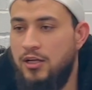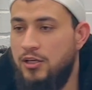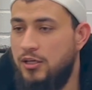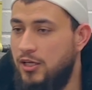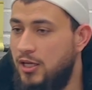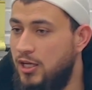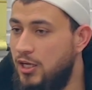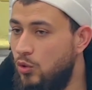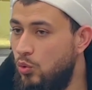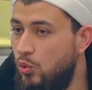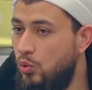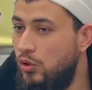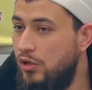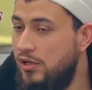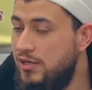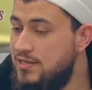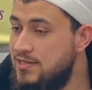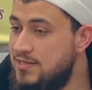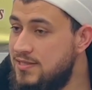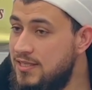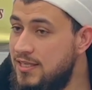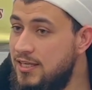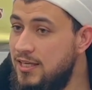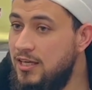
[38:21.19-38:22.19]
It will
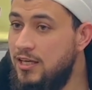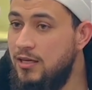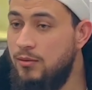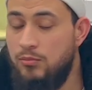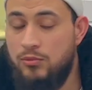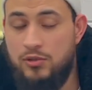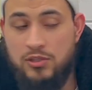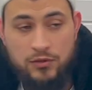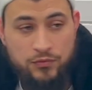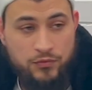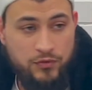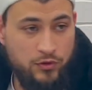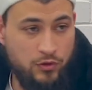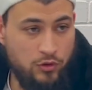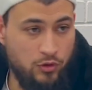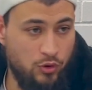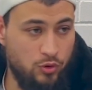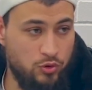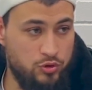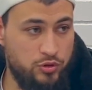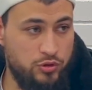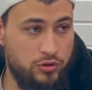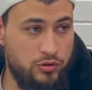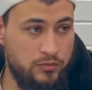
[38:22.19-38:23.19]
seem
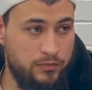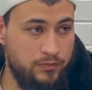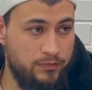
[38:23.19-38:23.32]
difficult.